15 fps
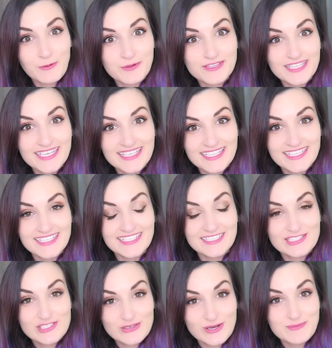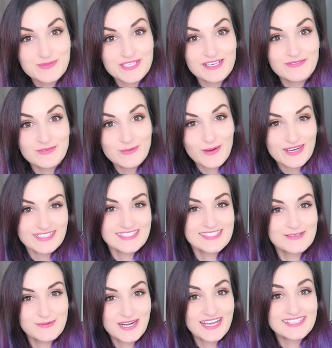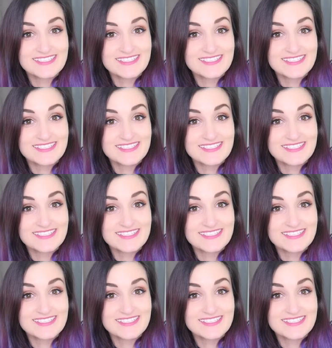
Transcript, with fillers: will link it in the description if you want to see what I